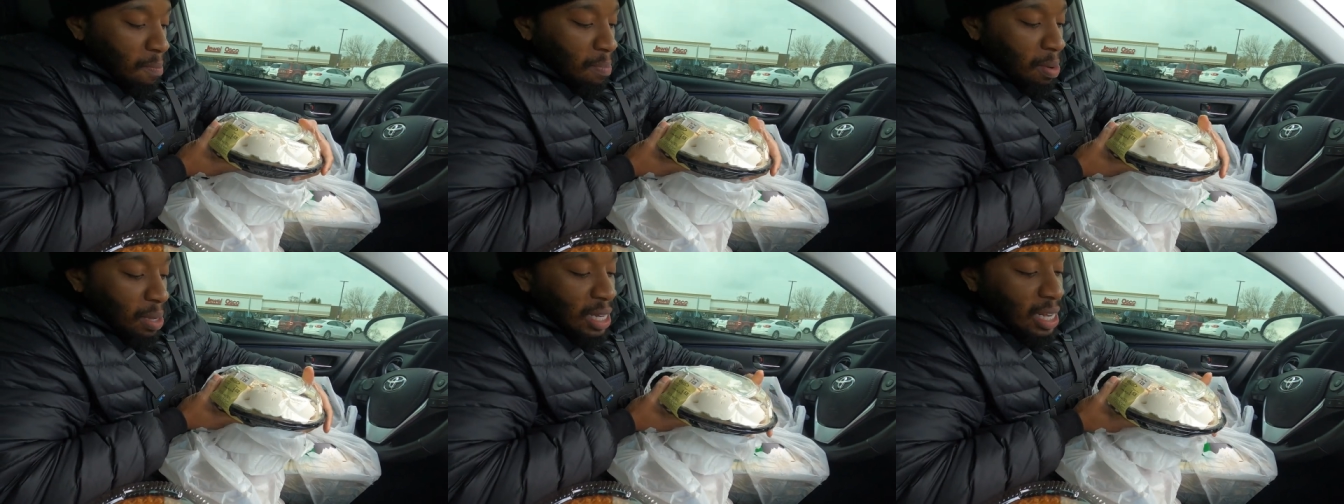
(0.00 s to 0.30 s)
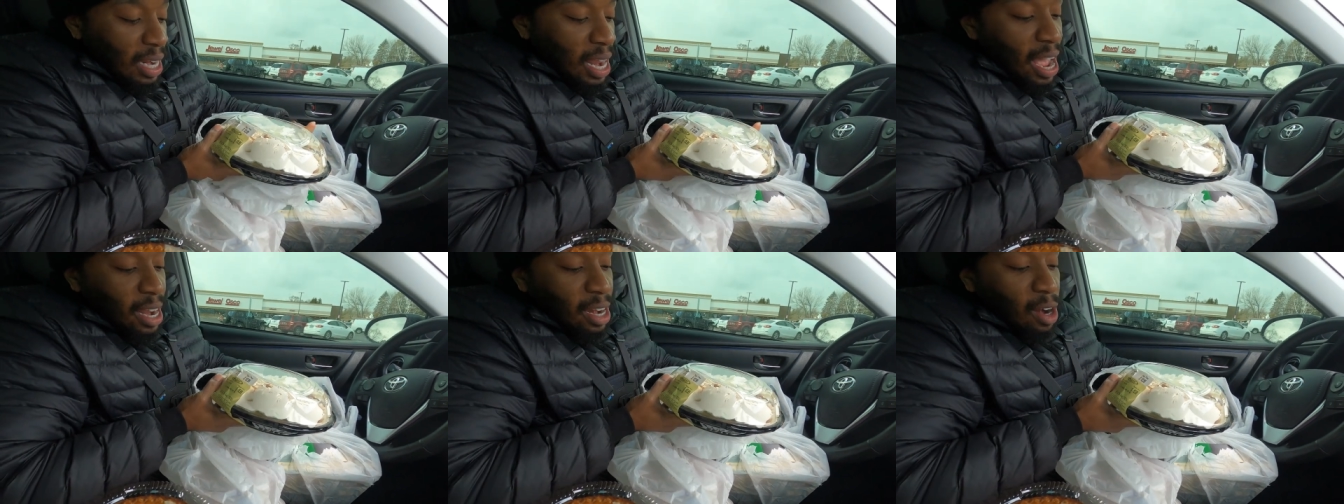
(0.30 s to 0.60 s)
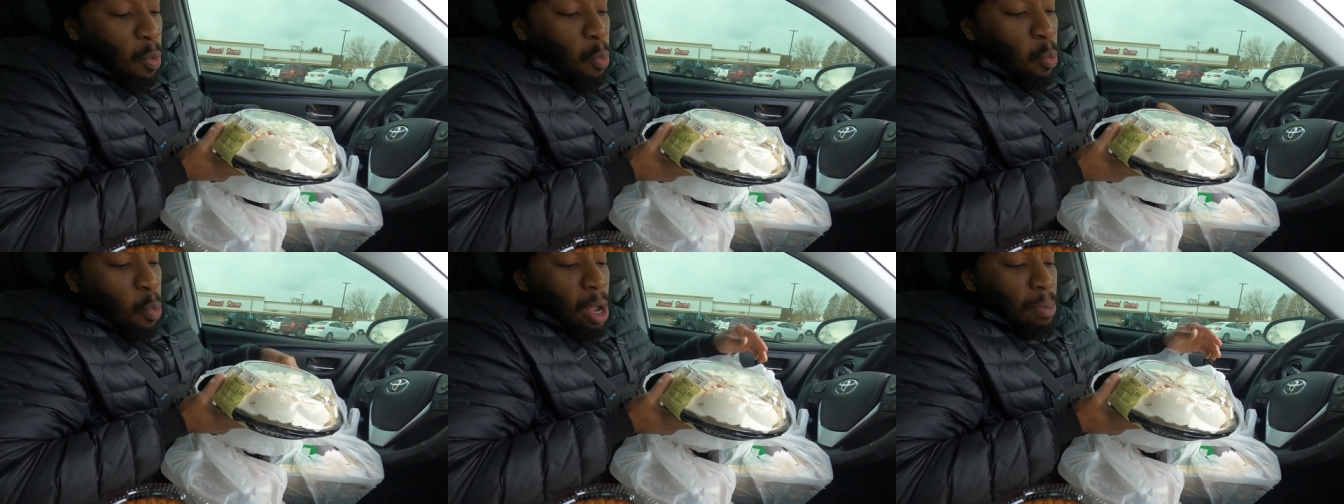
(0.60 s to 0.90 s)

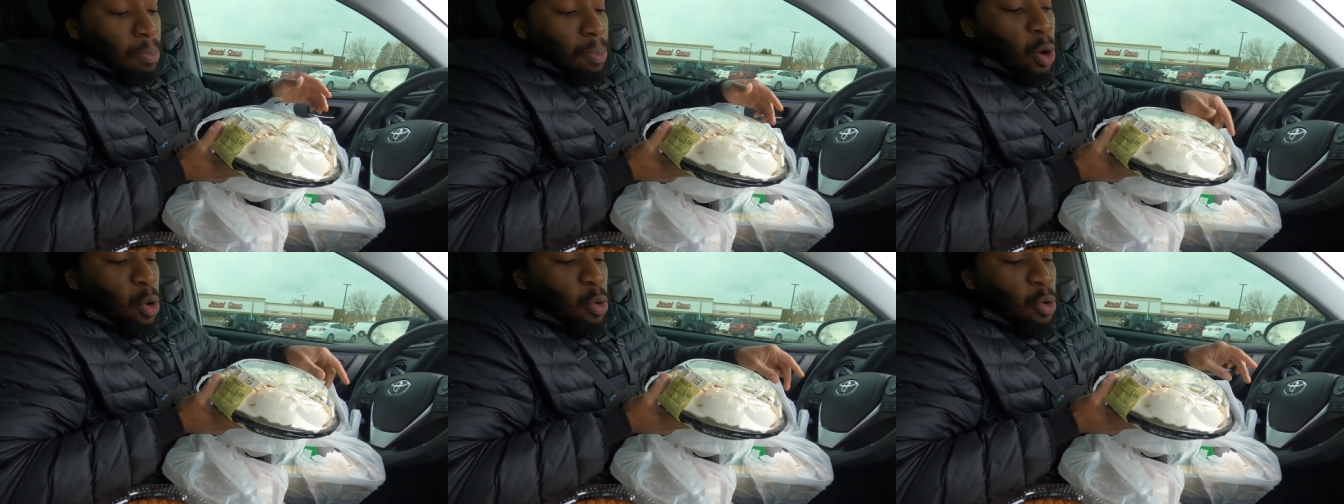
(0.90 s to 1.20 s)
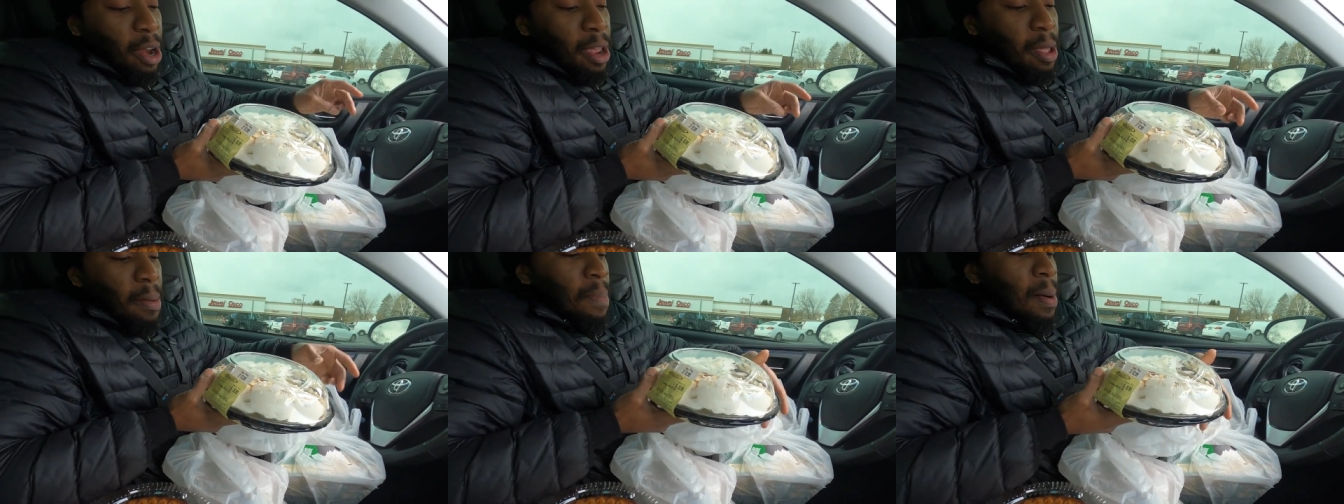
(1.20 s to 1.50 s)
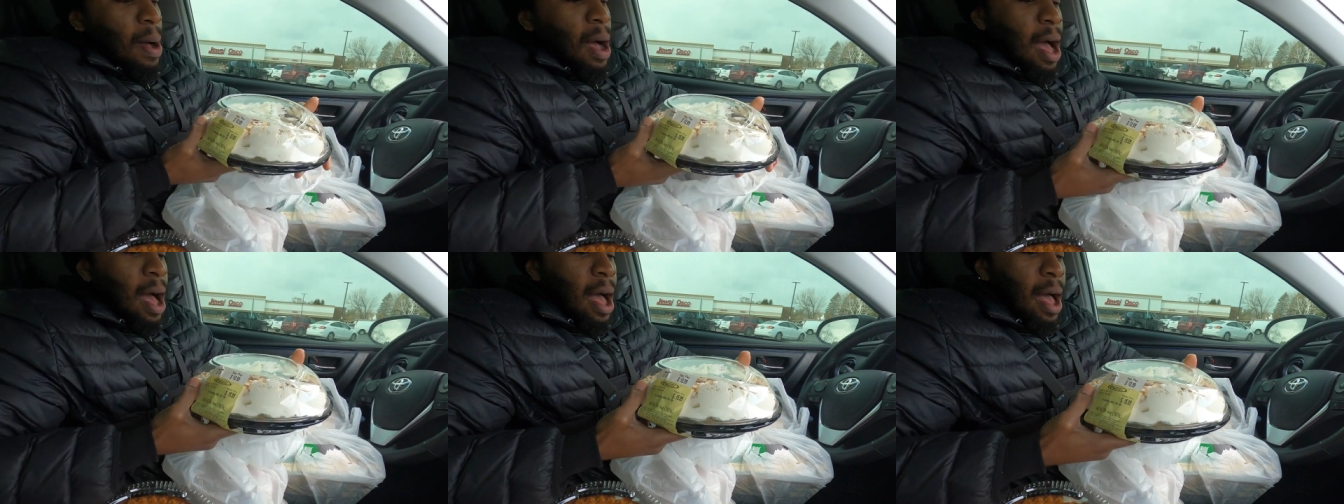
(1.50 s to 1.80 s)
Banana whipped cream
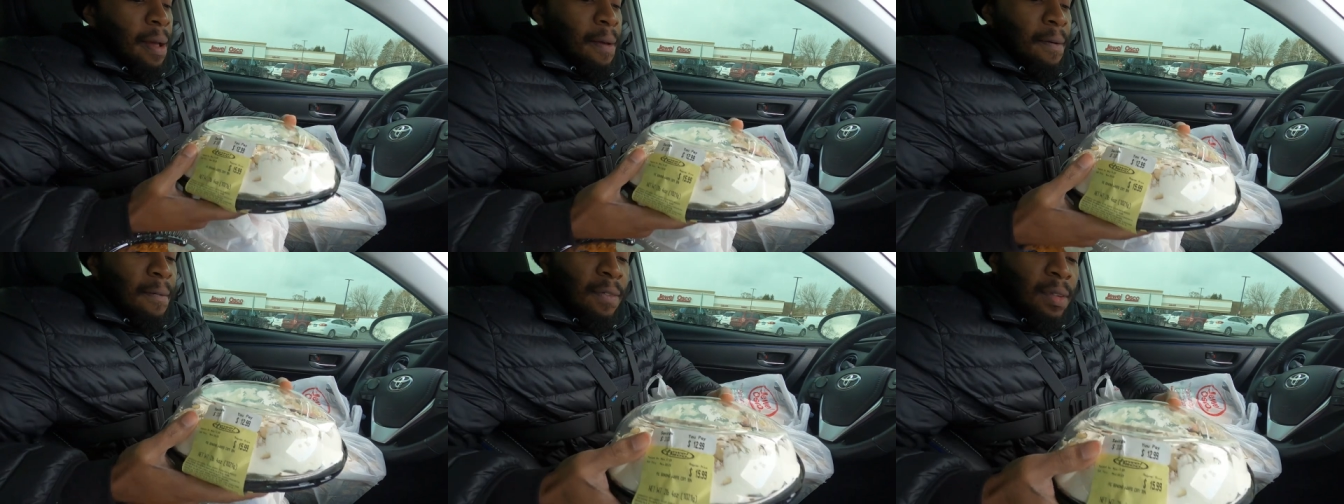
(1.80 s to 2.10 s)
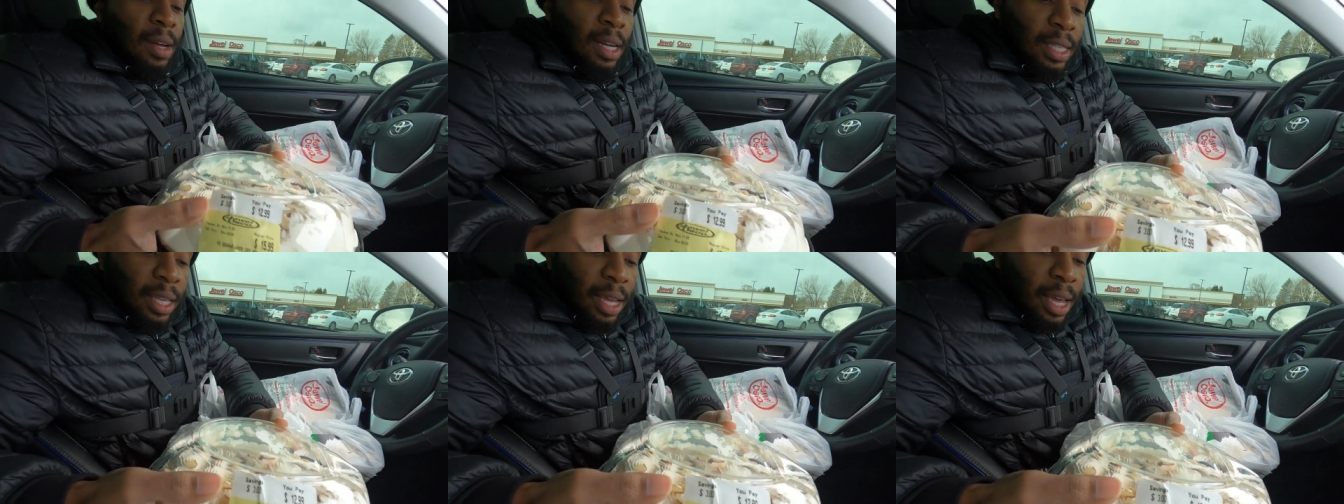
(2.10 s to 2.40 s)
pie. Look at